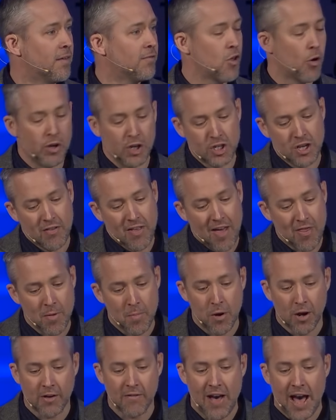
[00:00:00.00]
Don't you see that in
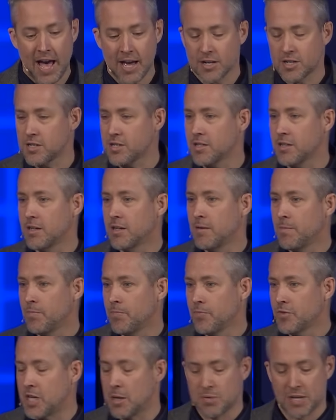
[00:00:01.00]
the book of Acts?
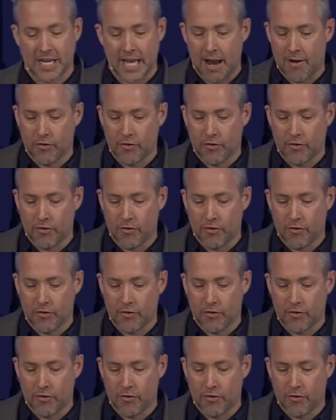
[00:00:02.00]
Seems like